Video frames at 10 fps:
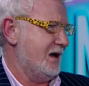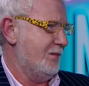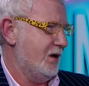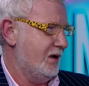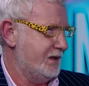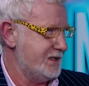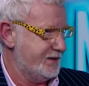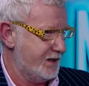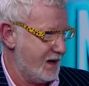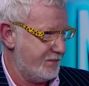Come on, this
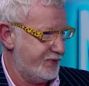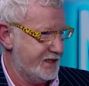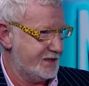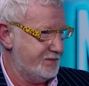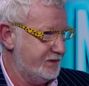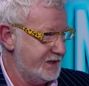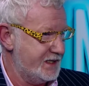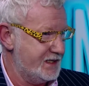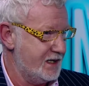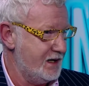is not about principle,
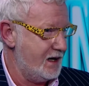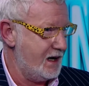this is